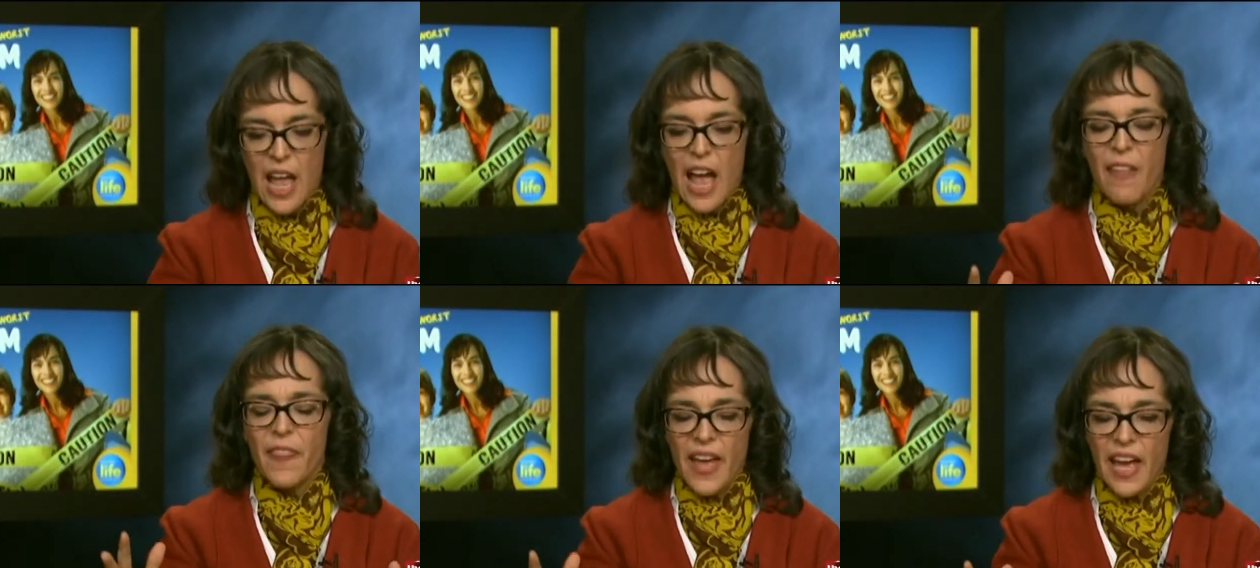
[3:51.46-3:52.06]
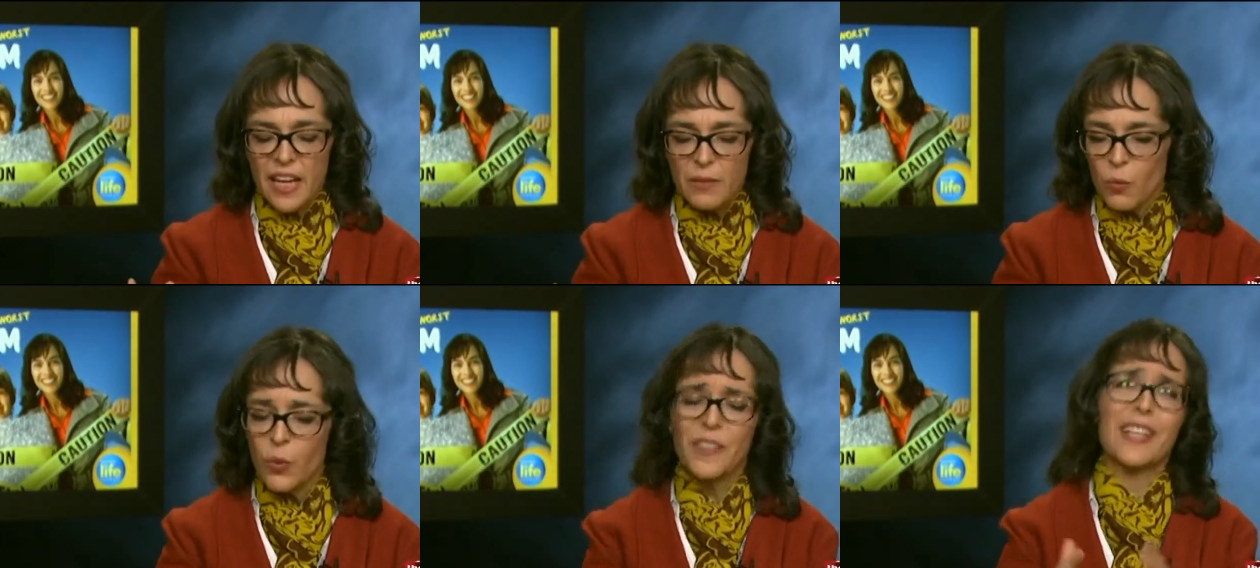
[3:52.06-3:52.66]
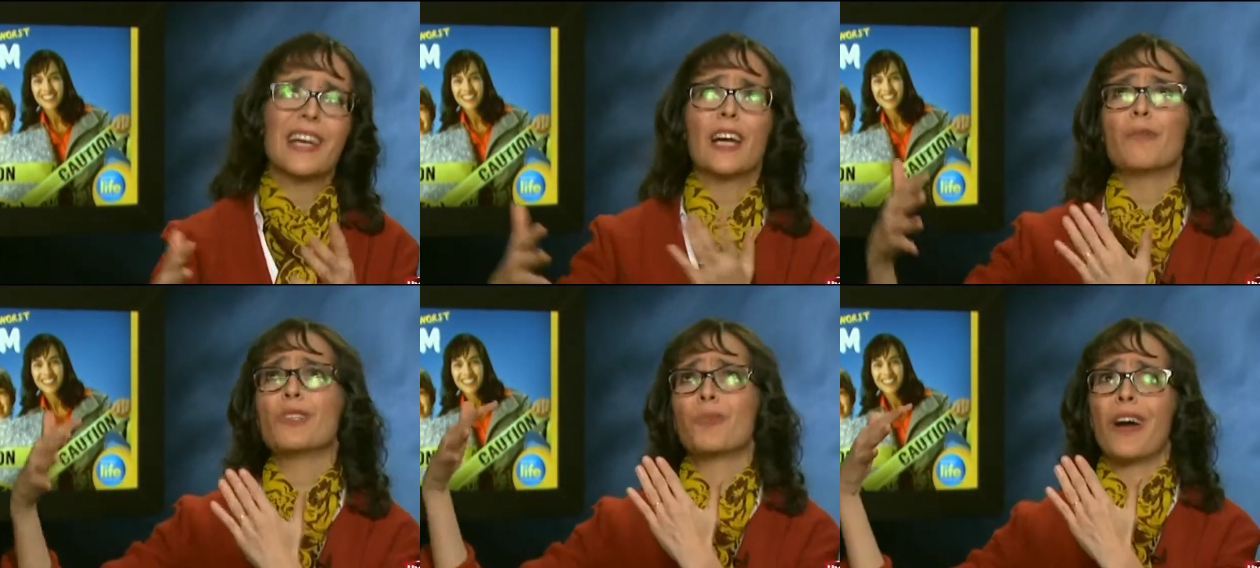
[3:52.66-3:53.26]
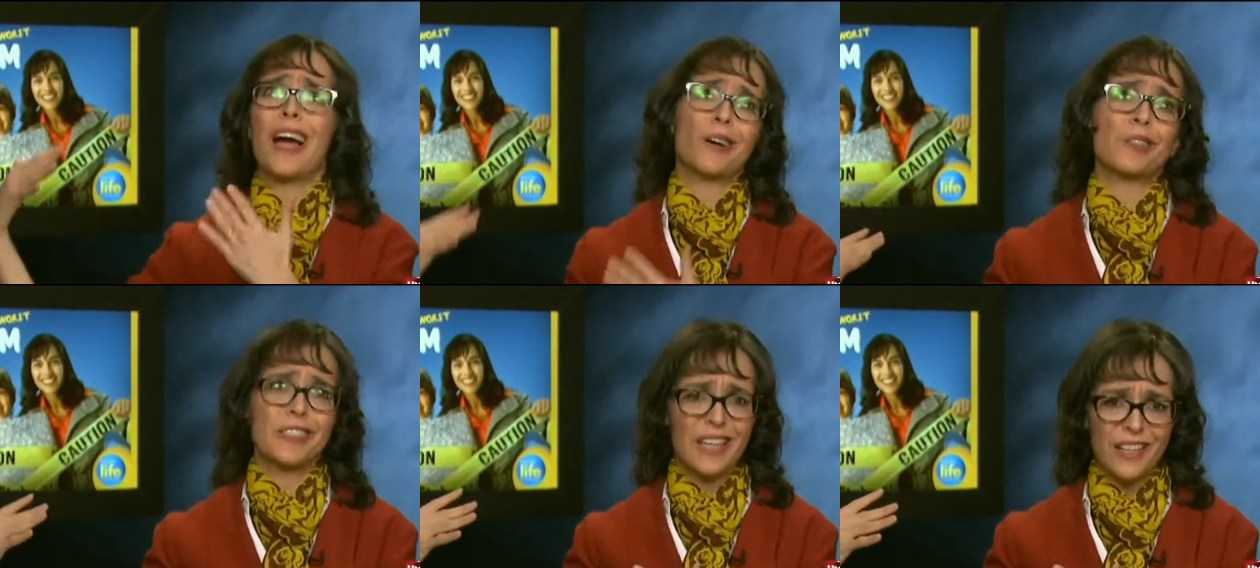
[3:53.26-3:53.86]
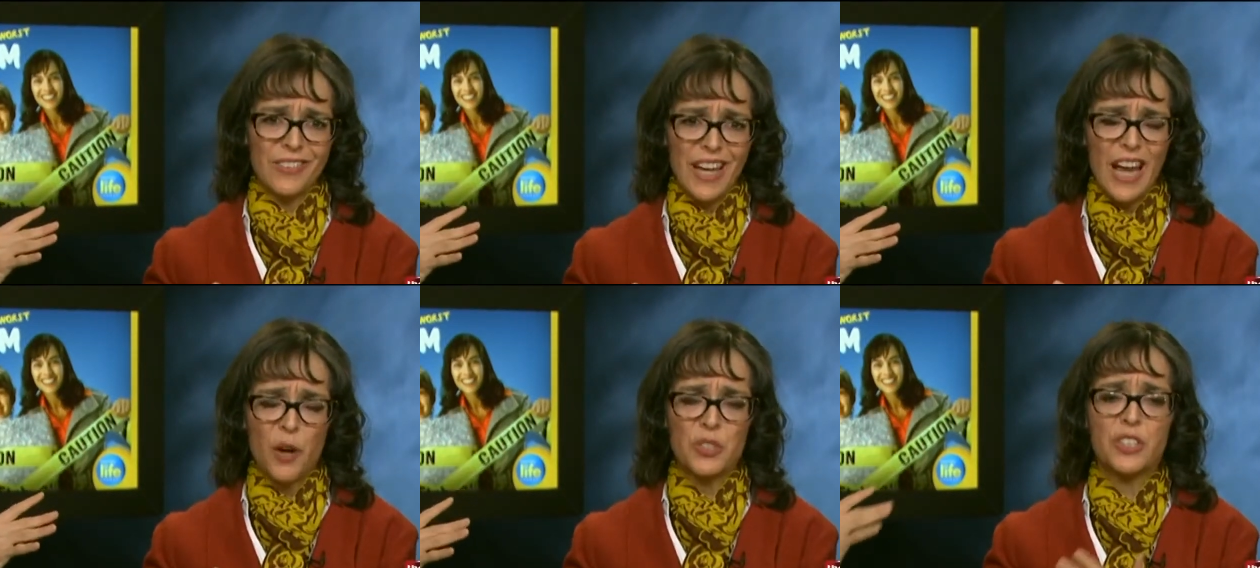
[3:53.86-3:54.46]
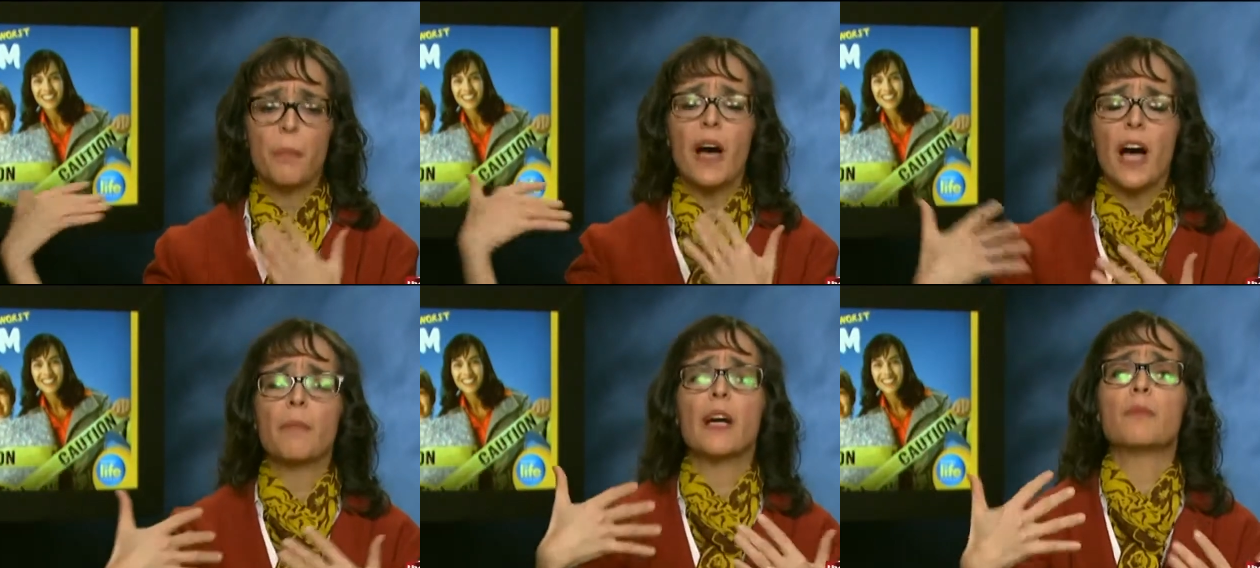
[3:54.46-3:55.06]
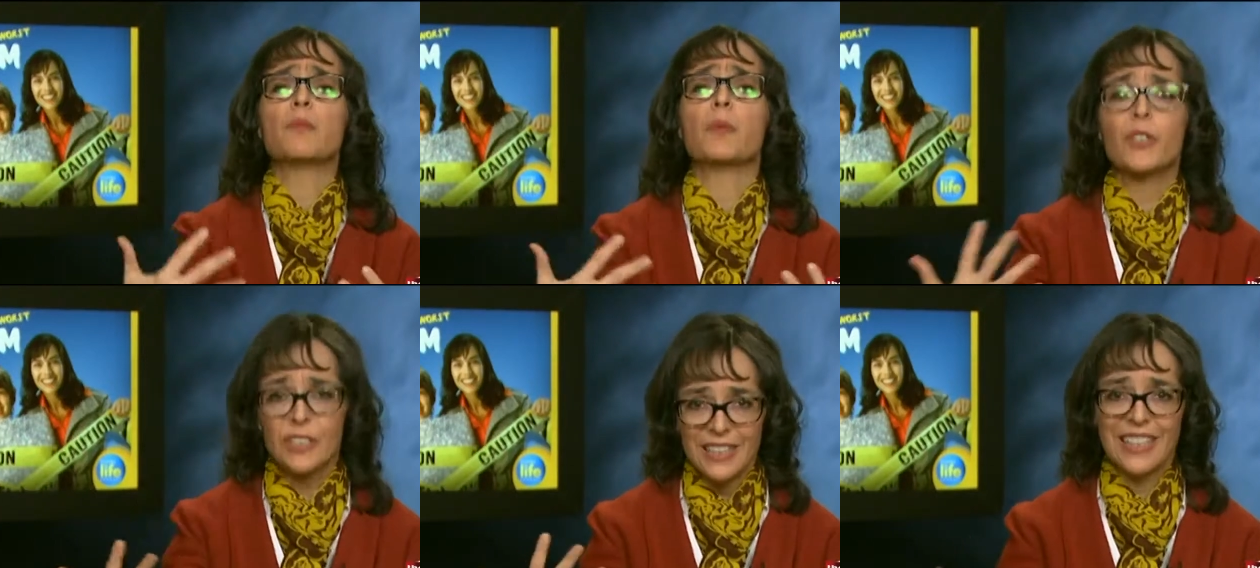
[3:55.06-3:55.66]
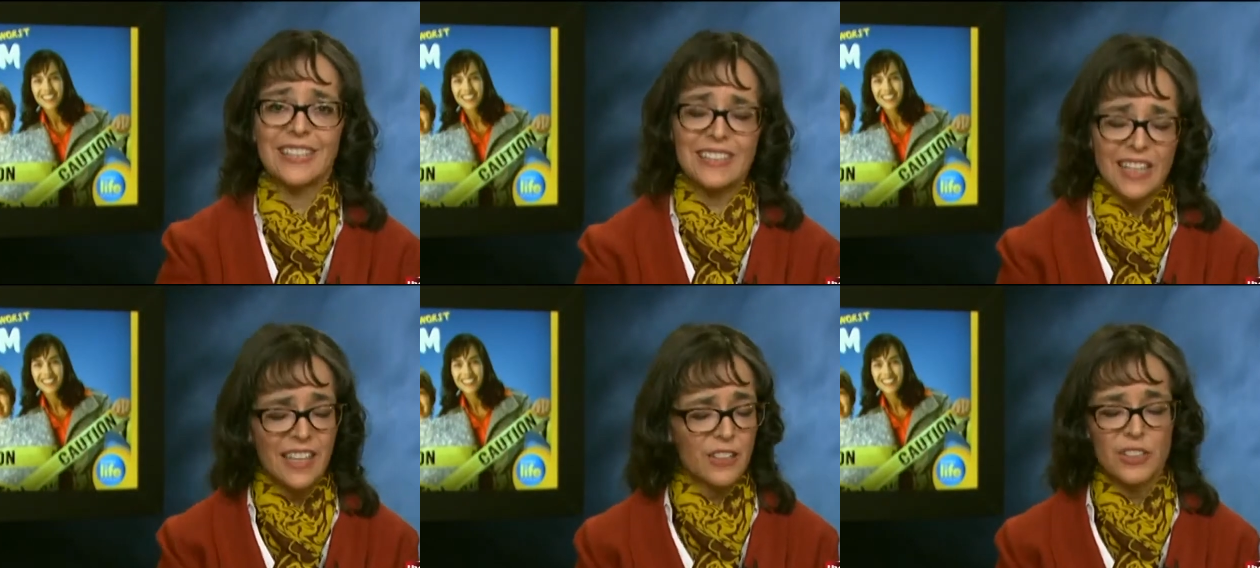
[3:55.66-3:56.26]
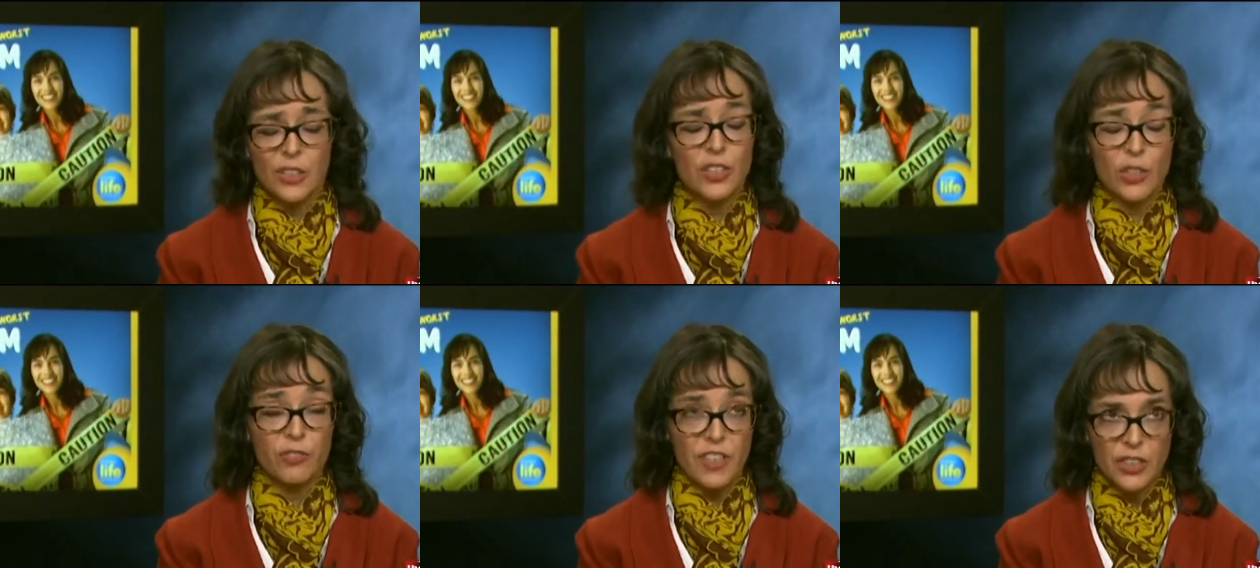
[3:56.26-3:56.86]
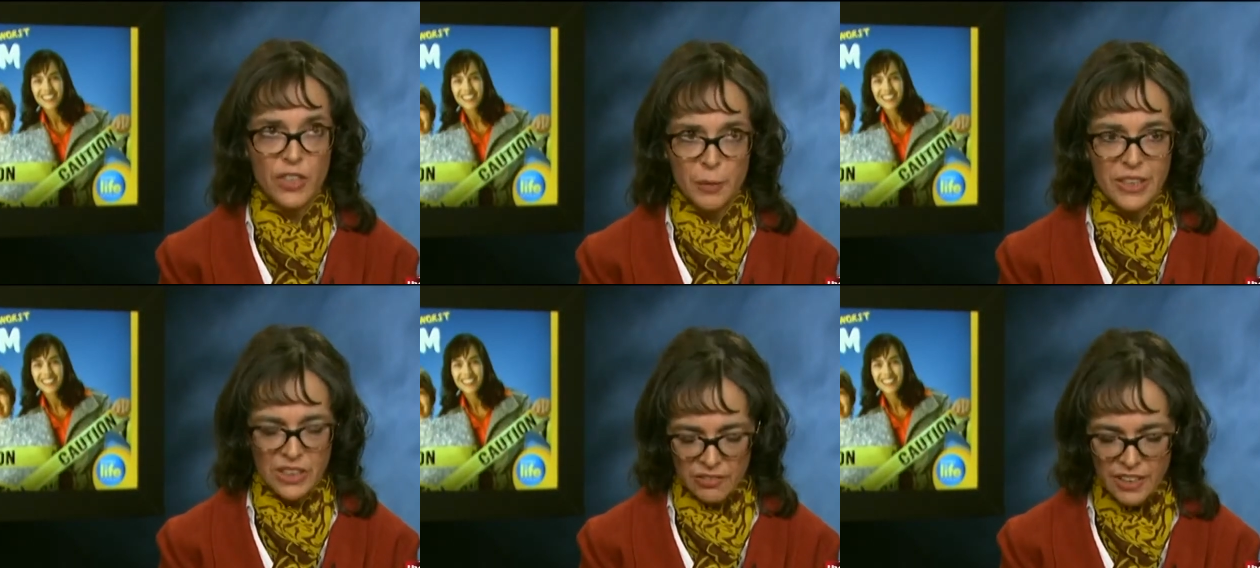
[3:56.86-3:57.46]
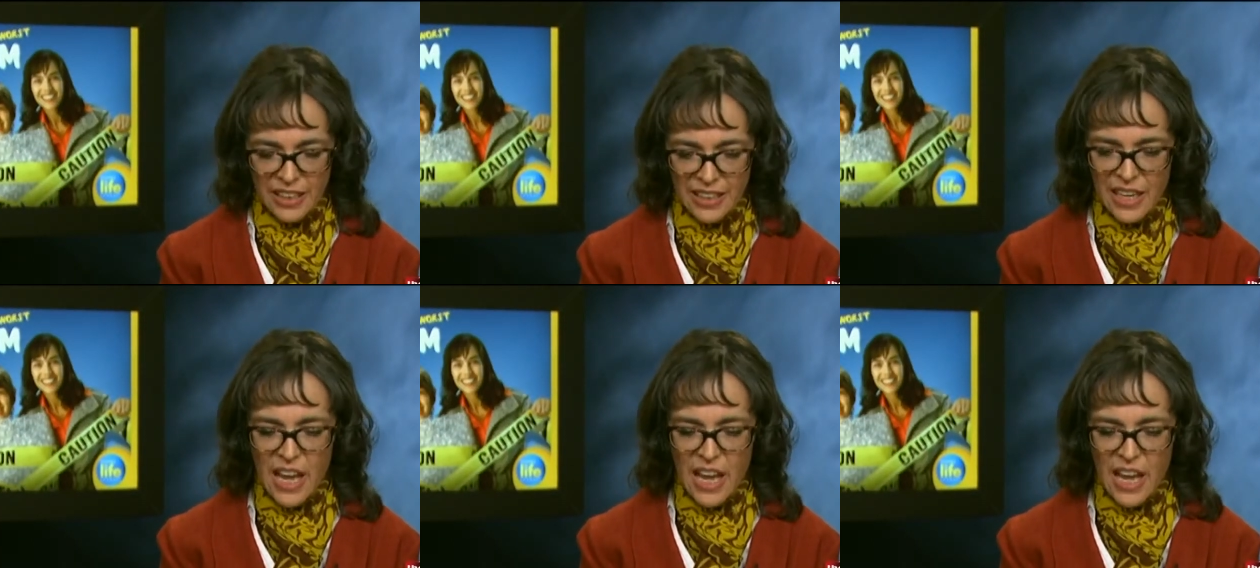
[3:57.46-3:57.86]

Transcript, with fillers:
Speaker 1: And then when the cameras were outside of the house, the mom comes bursting inside of the house. This is so frustrating about TV.